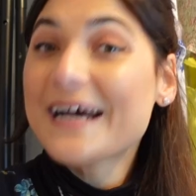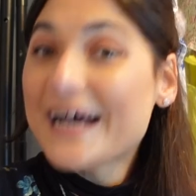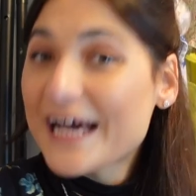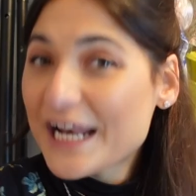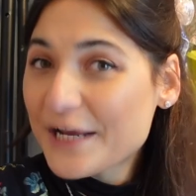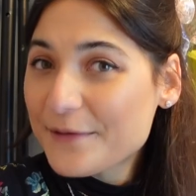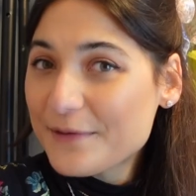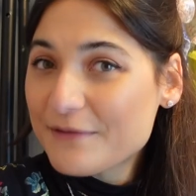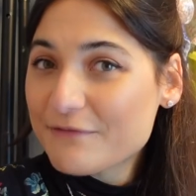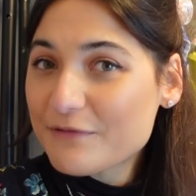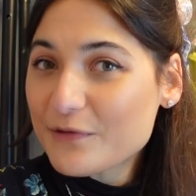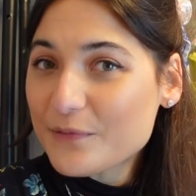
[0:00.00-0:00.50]
Hello
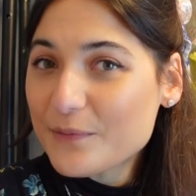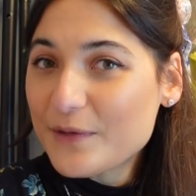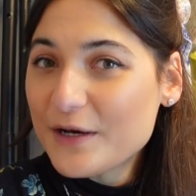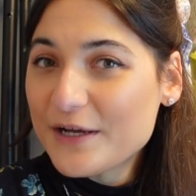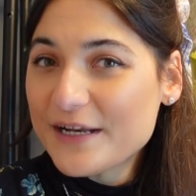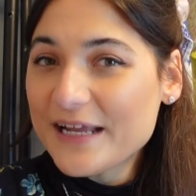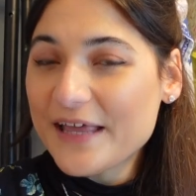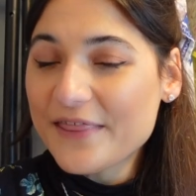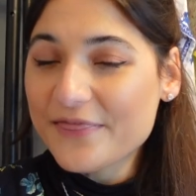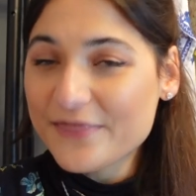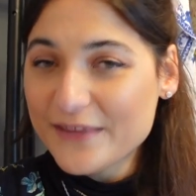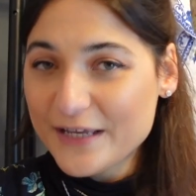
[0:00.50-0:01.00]
everyone,
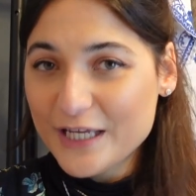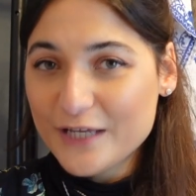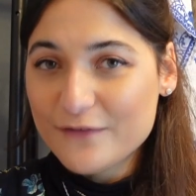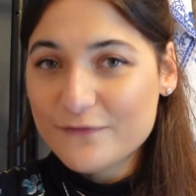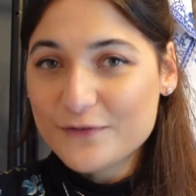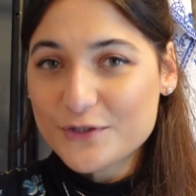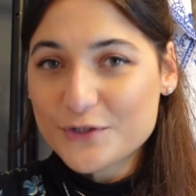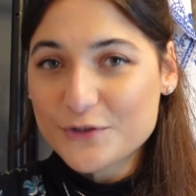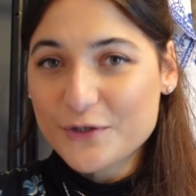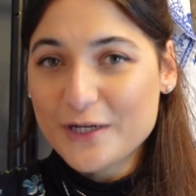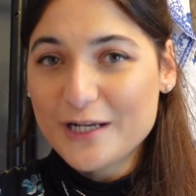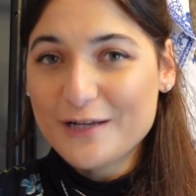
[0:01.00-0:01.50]
and thank you for
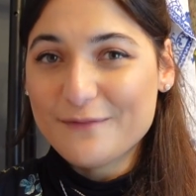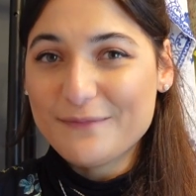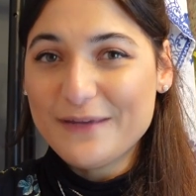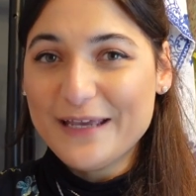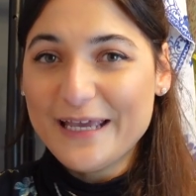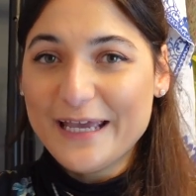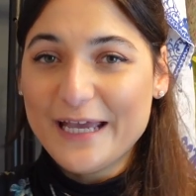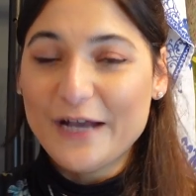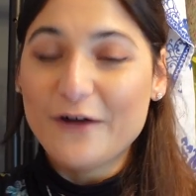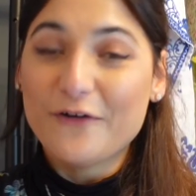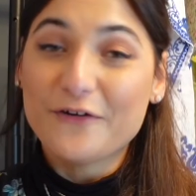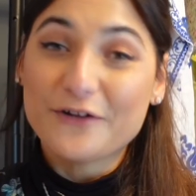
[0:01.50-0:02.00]
joining me
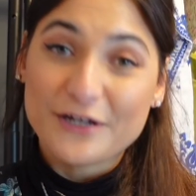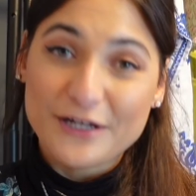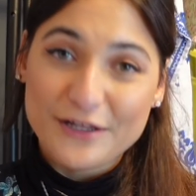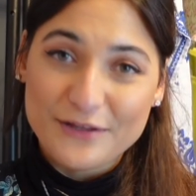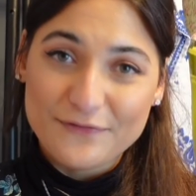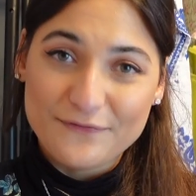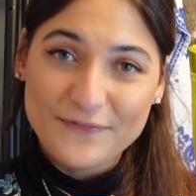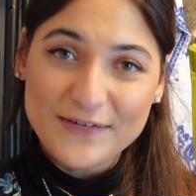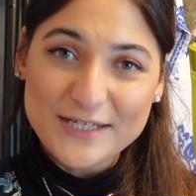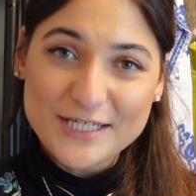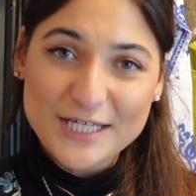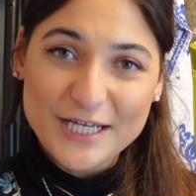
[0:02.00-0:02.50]
here on another
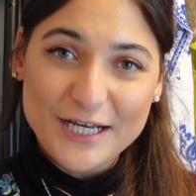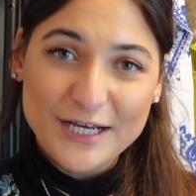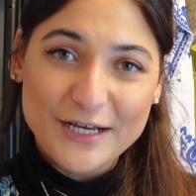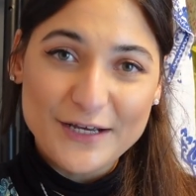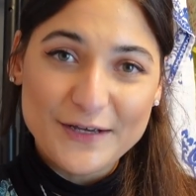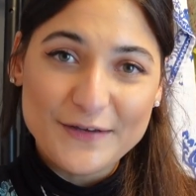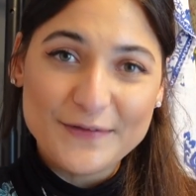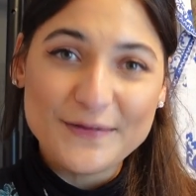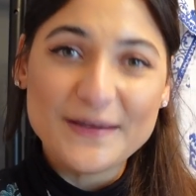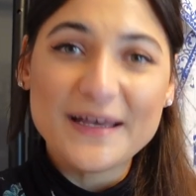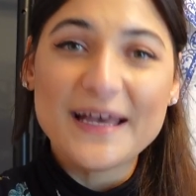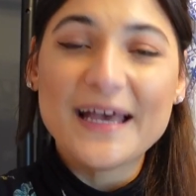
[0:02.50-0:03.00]

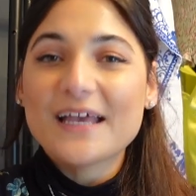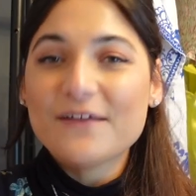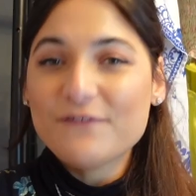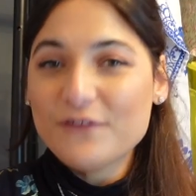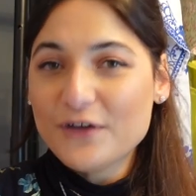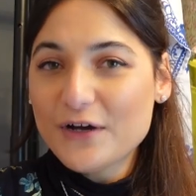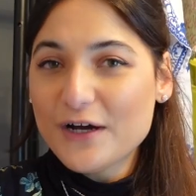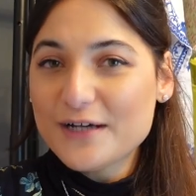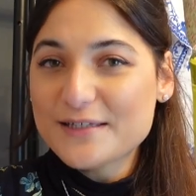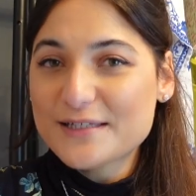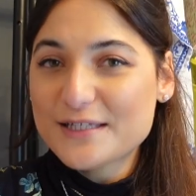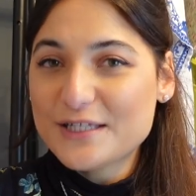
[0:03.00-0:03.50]
video. If you
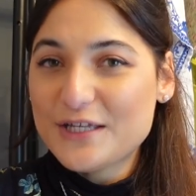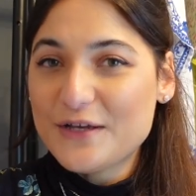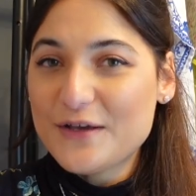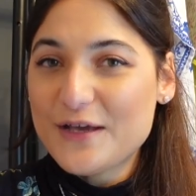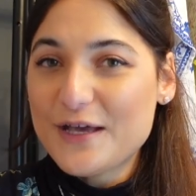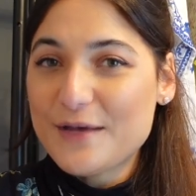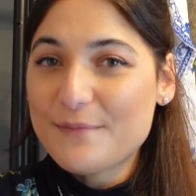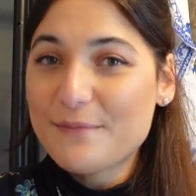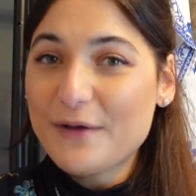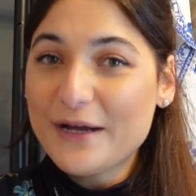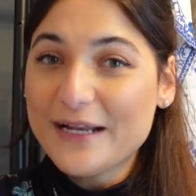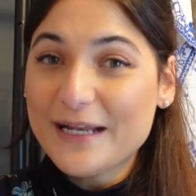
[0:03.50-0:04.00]
guys are new here,
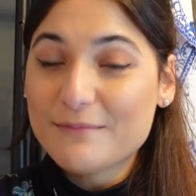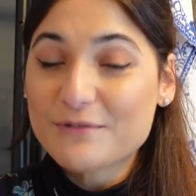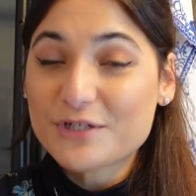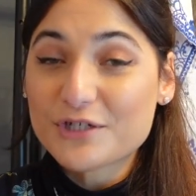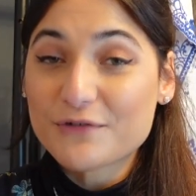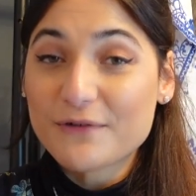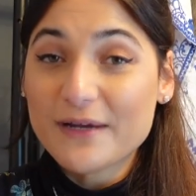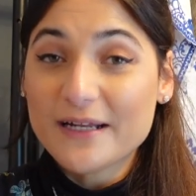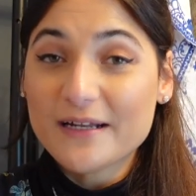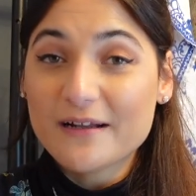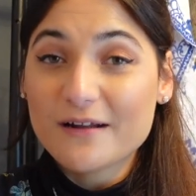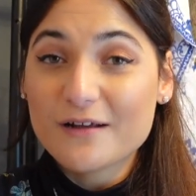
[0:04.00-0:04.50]
my name's
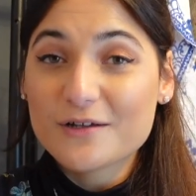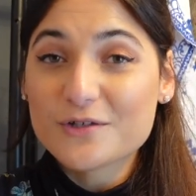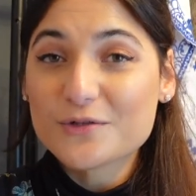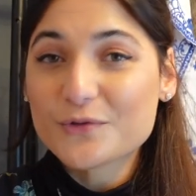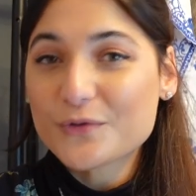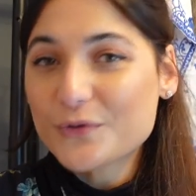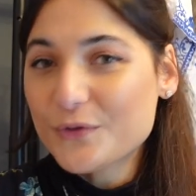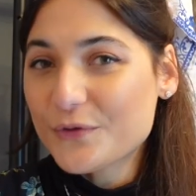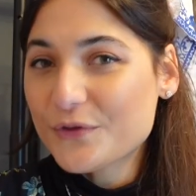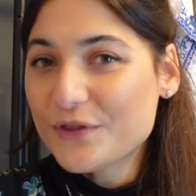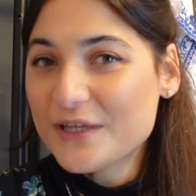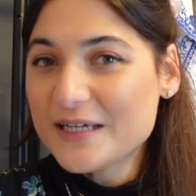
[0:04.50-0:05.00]
Shereen and I talk
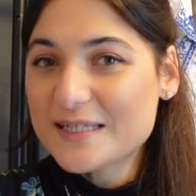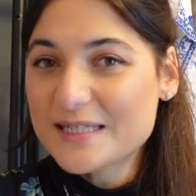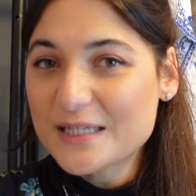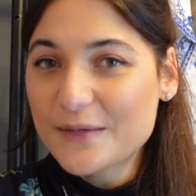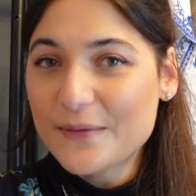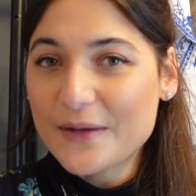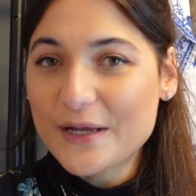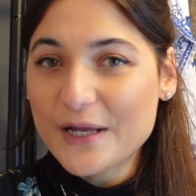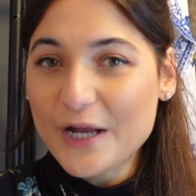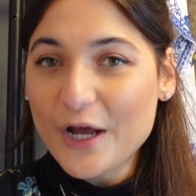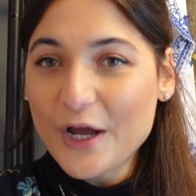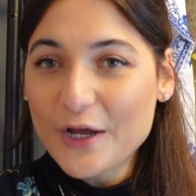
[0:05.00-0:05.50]
all things
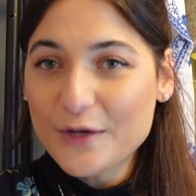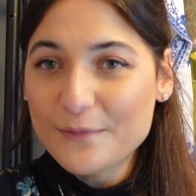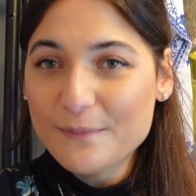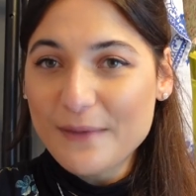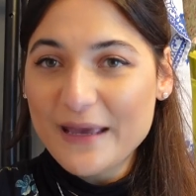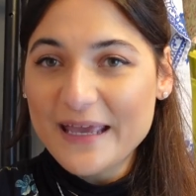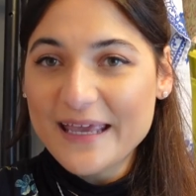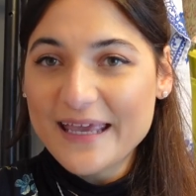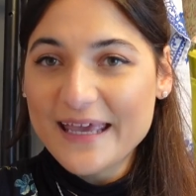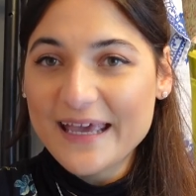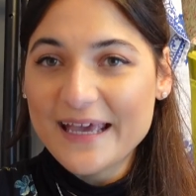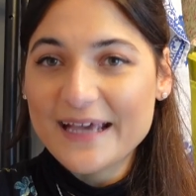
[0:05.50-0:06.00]
sewing and
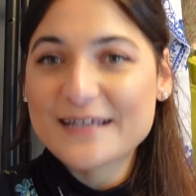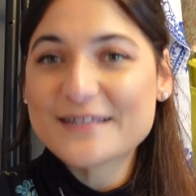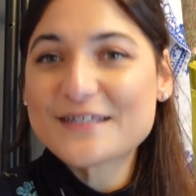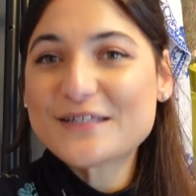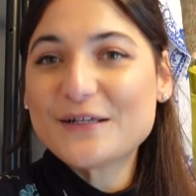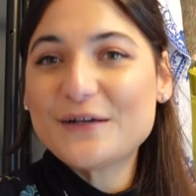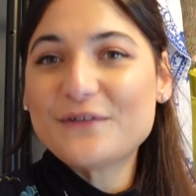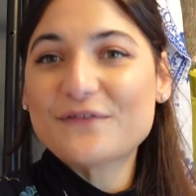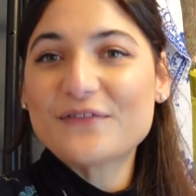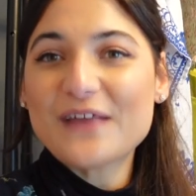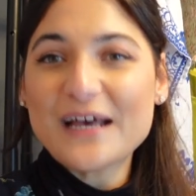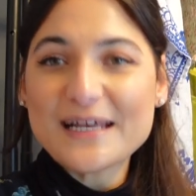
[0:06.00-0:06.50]
homemaking, so
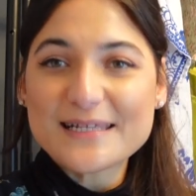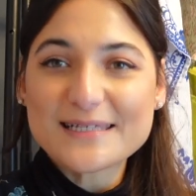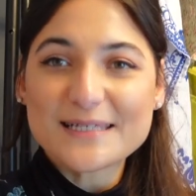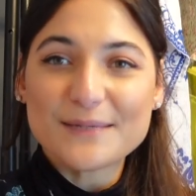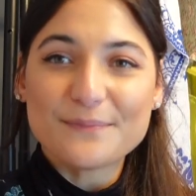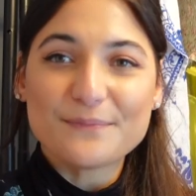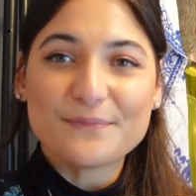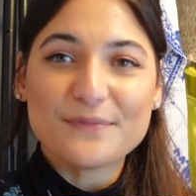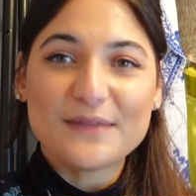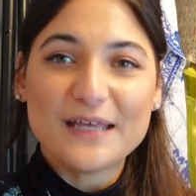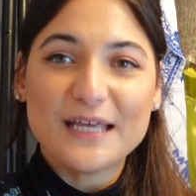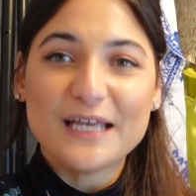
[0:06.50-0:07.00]
if that's
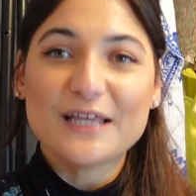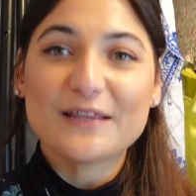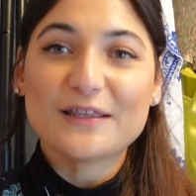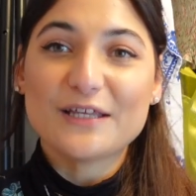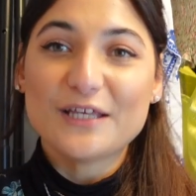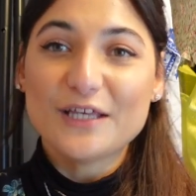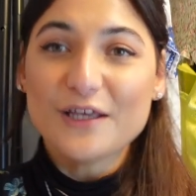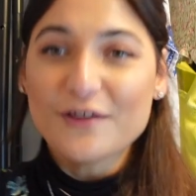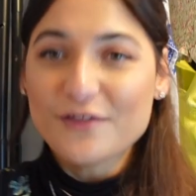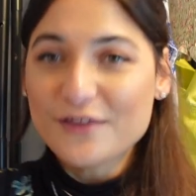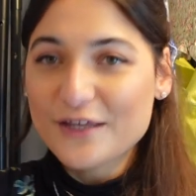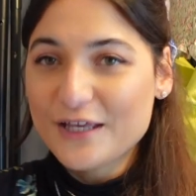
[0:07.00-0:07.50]
something that
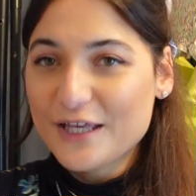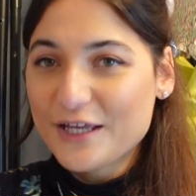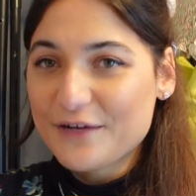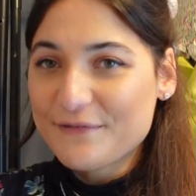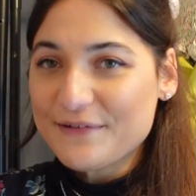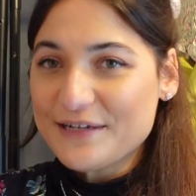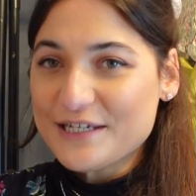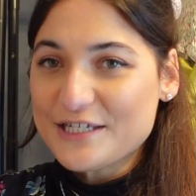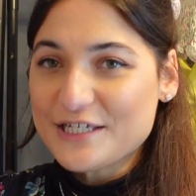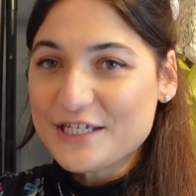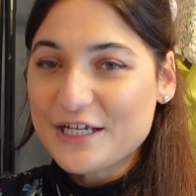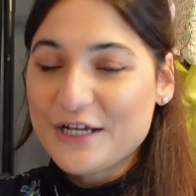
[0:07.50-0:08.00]
you think you're
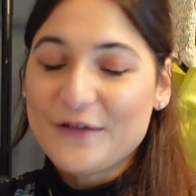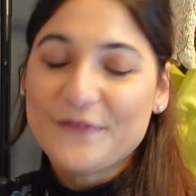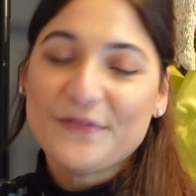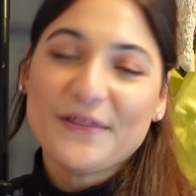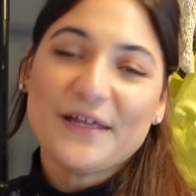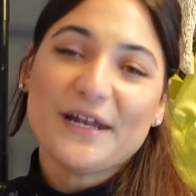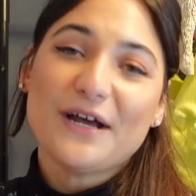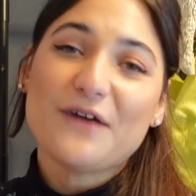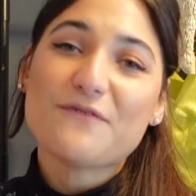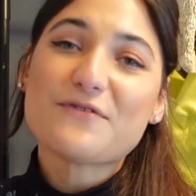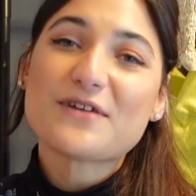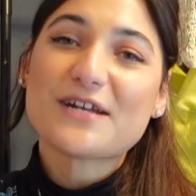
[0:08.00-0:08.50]
into, then
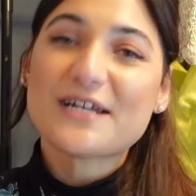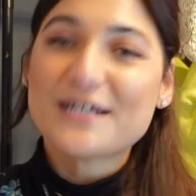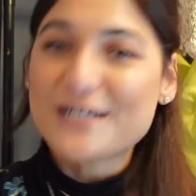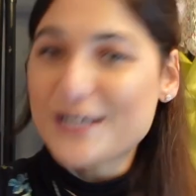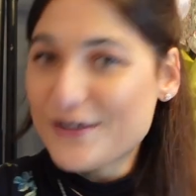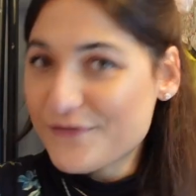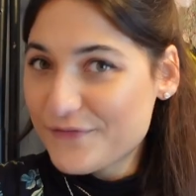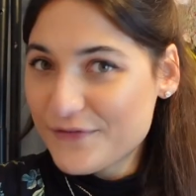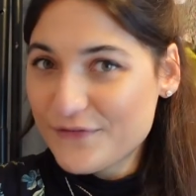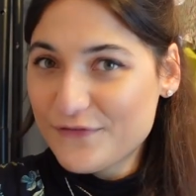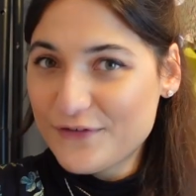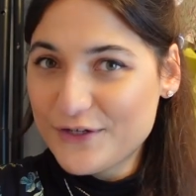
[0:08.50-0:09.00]
I would
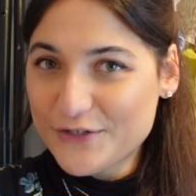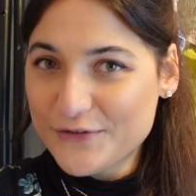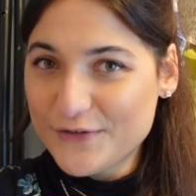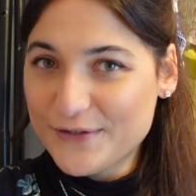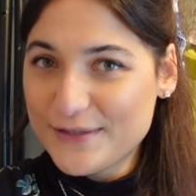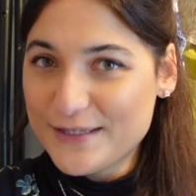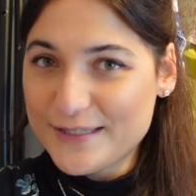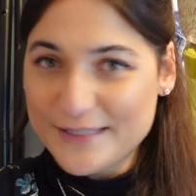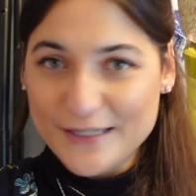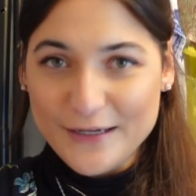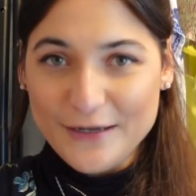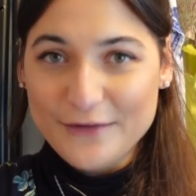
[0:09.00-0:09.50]
love if you join
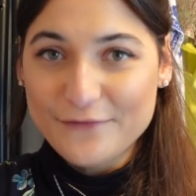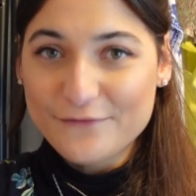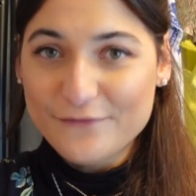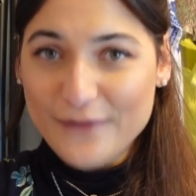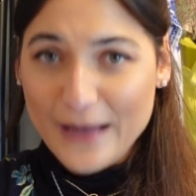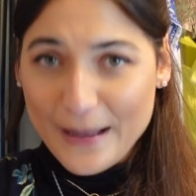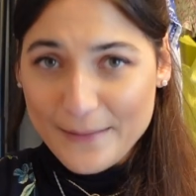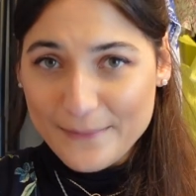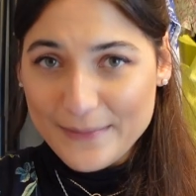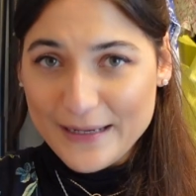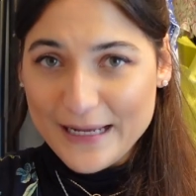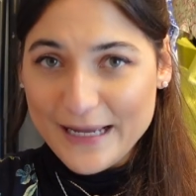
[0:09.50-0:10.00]
the sewing
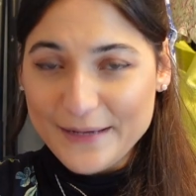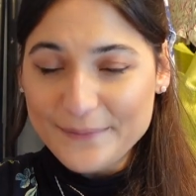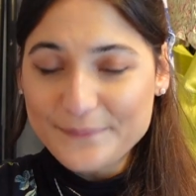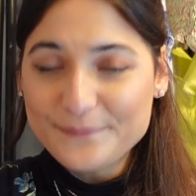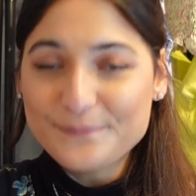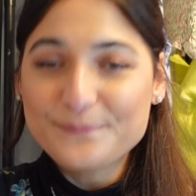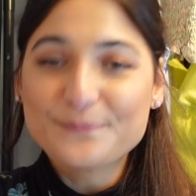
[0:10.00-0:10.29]
family.